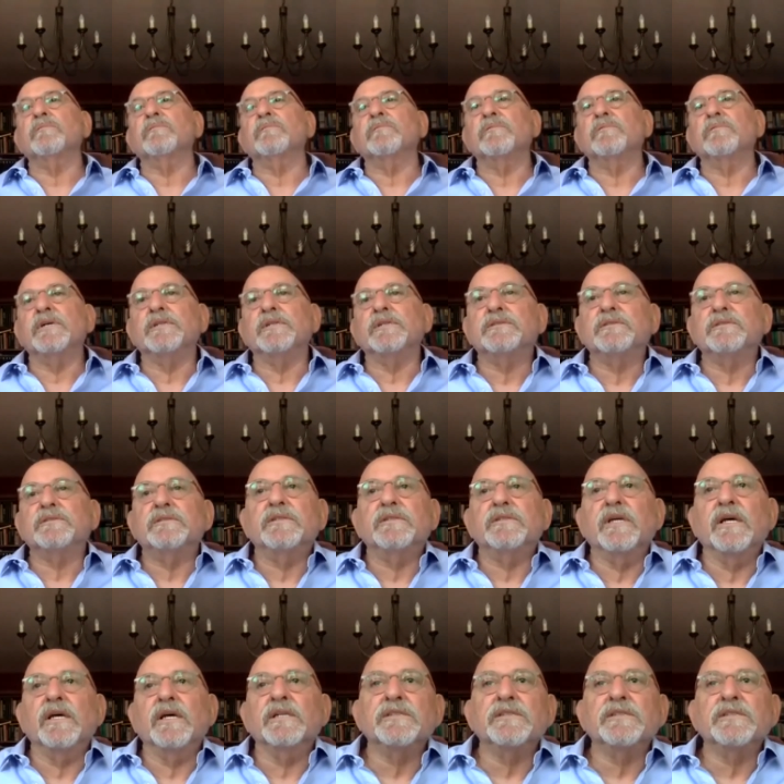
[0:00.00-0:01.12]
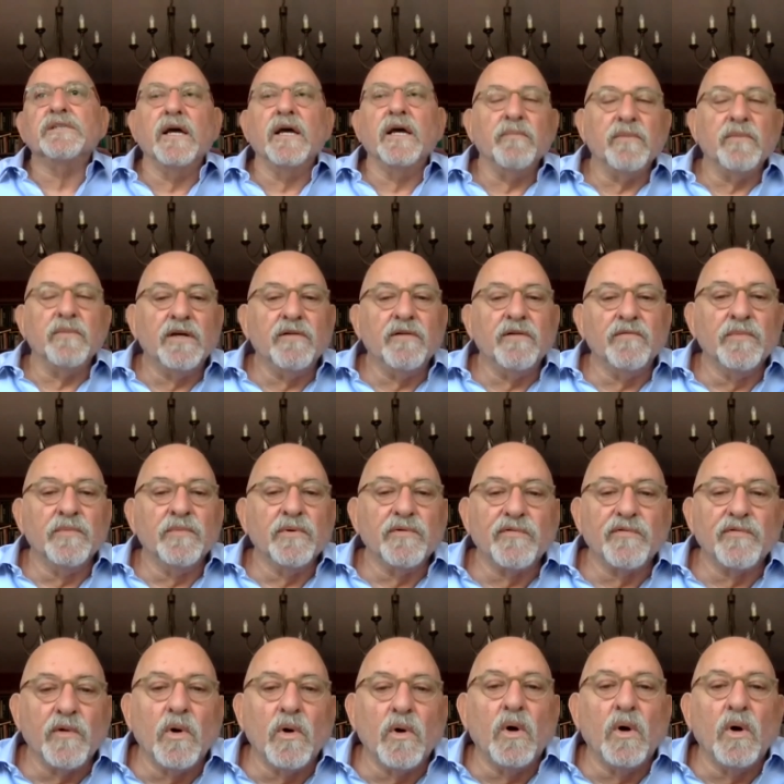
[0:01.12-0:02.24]
With the internet, even
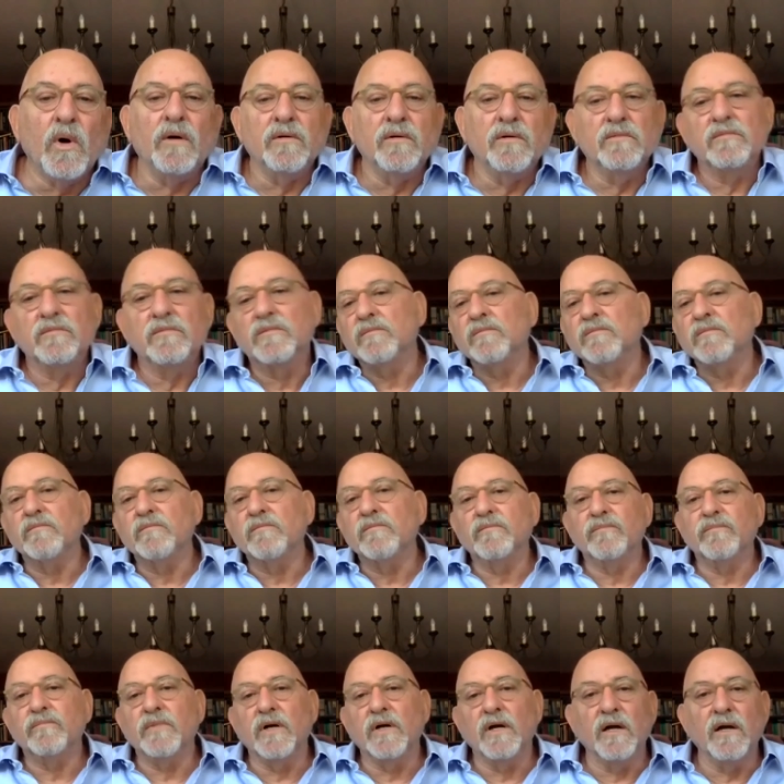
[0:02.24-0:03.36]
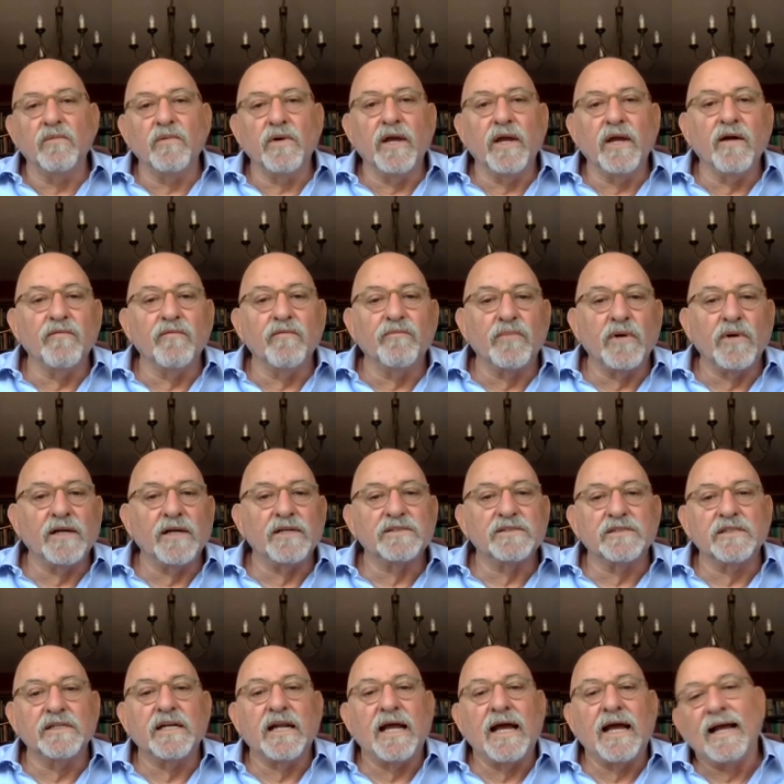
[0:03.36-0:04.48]
before we have
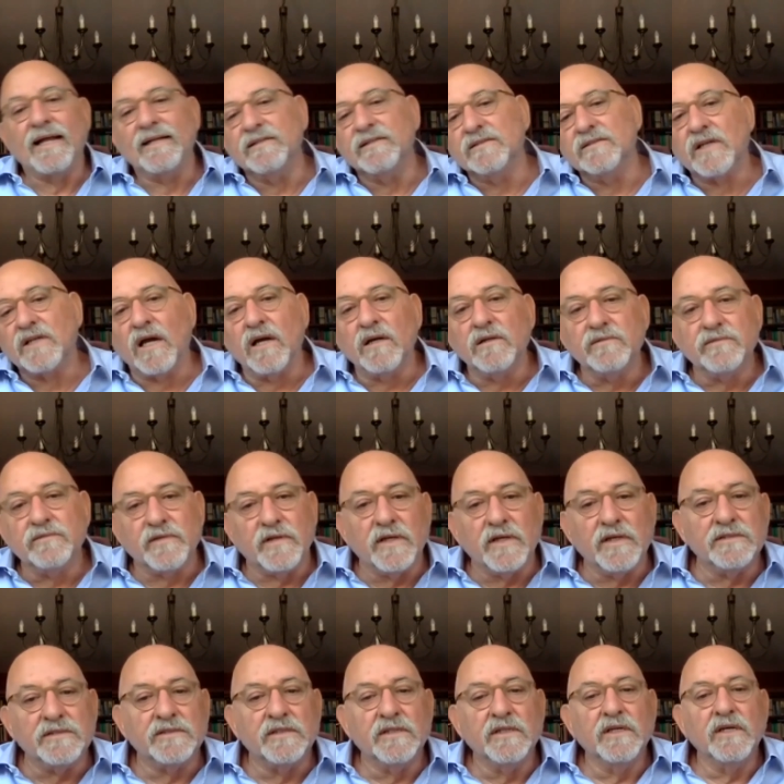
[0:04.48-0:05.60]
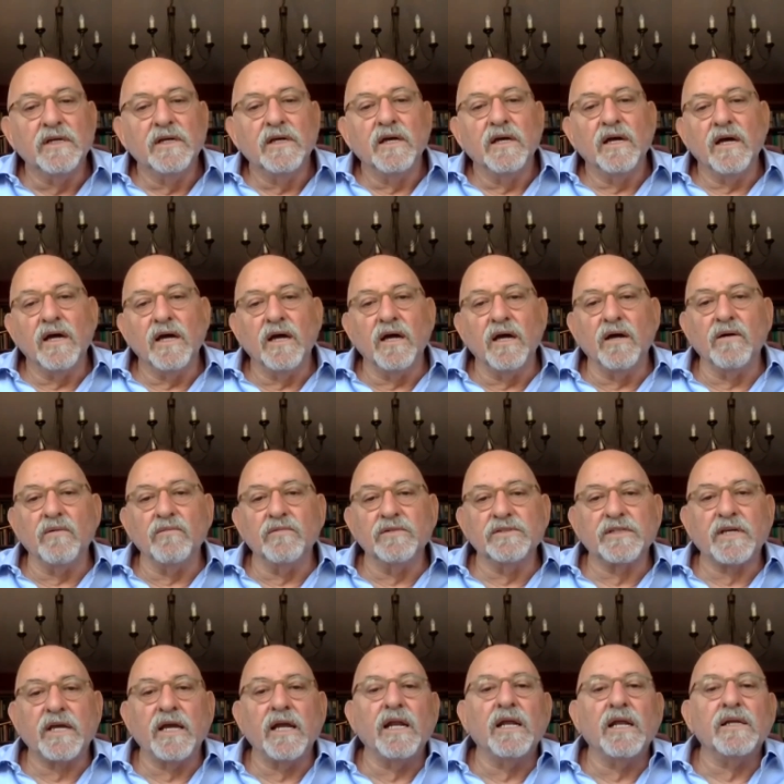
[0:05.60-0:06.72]
Brexit and COVID, was
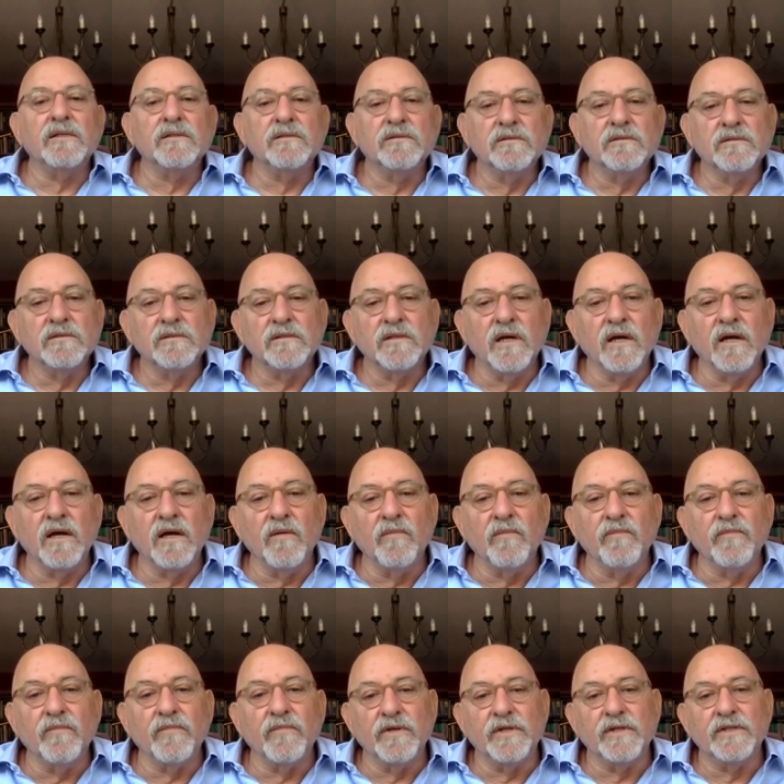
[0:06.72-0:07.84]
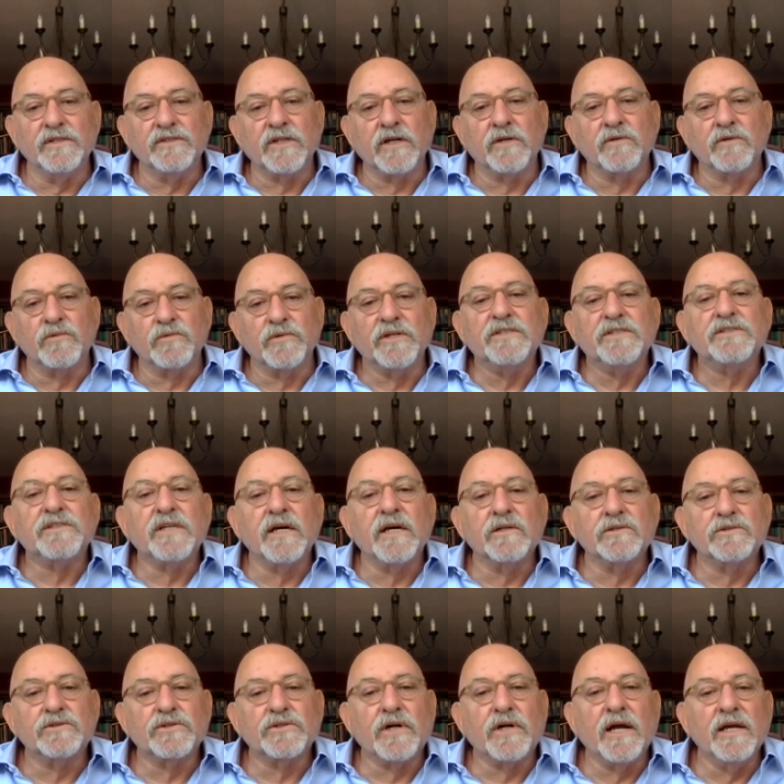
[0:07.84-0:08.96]
killing the general retail
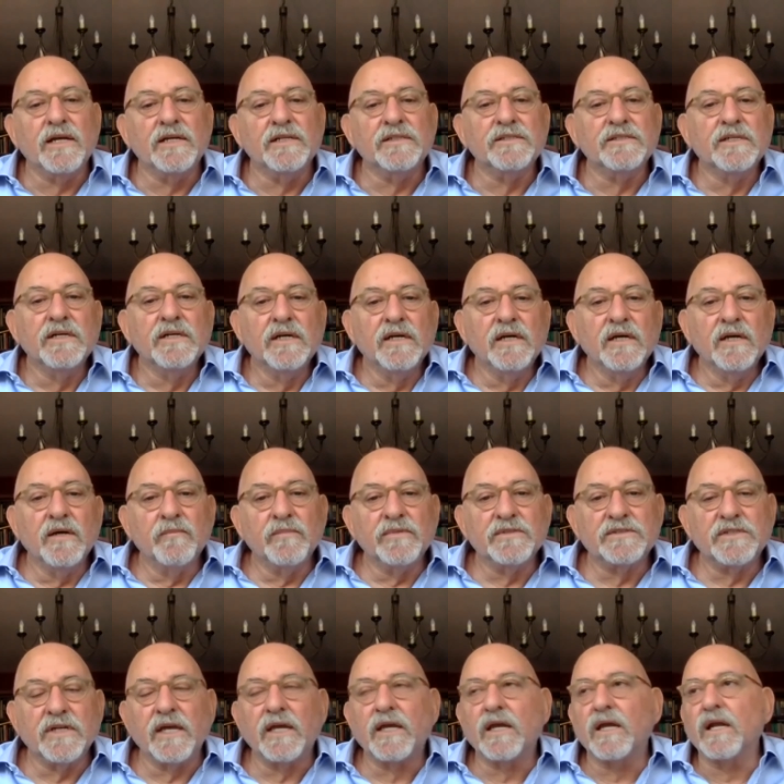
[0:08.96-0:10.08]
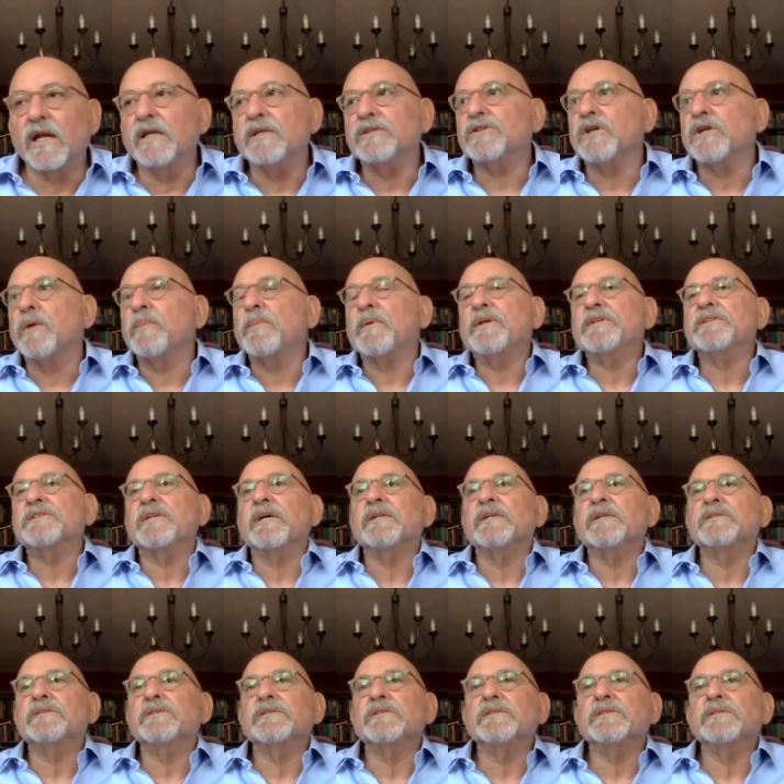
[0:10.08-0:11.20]
trade, particularly shopping
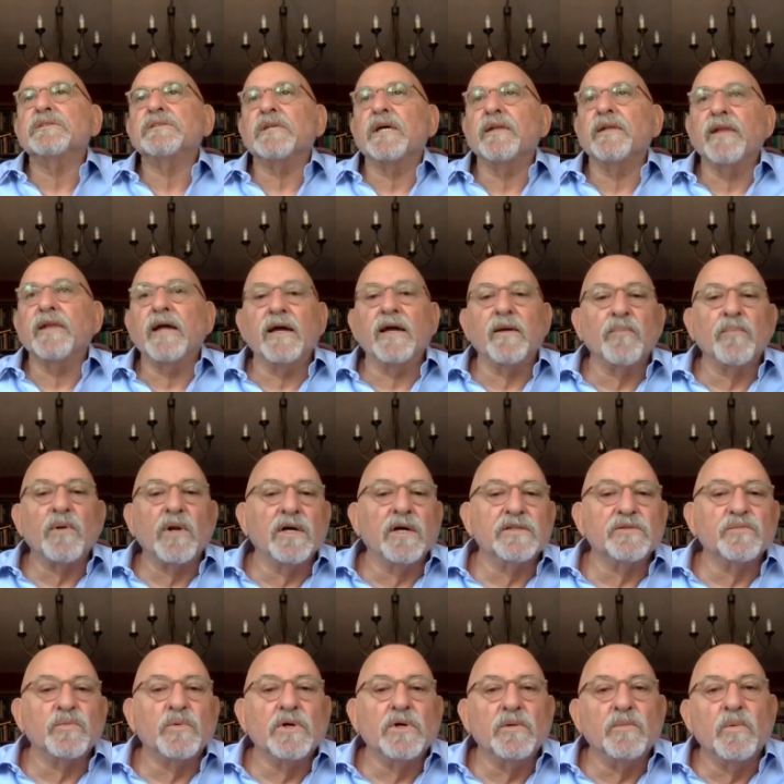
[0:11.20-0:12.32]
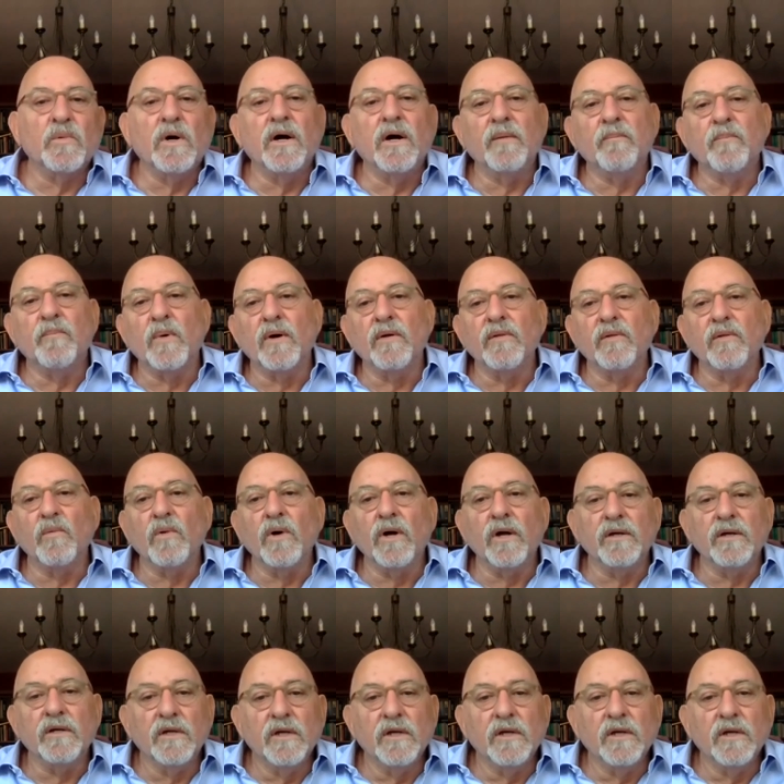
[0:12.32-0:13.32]
centres, and that applies worldwide, by the way.